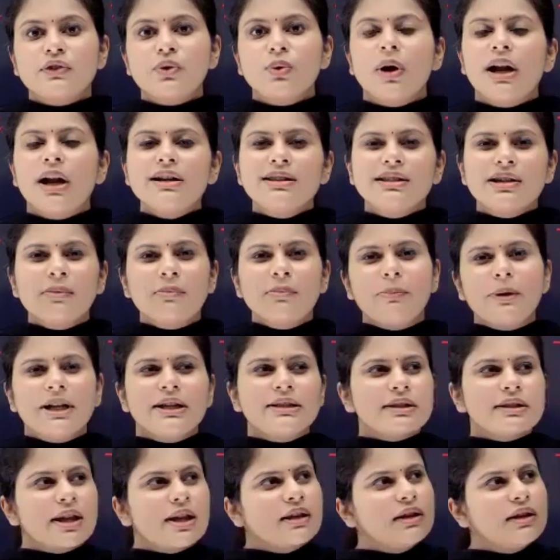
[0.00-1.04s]
You can't
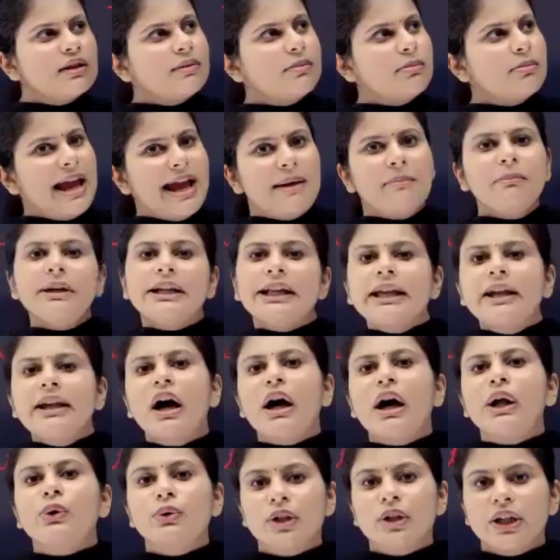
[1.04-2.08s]
simply say the
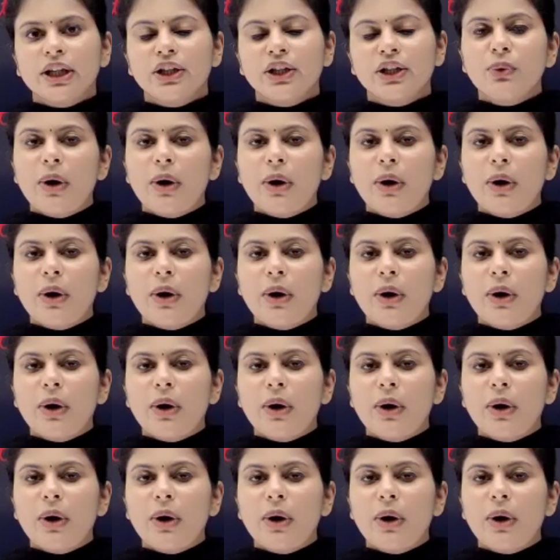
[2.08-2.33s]
MTR only.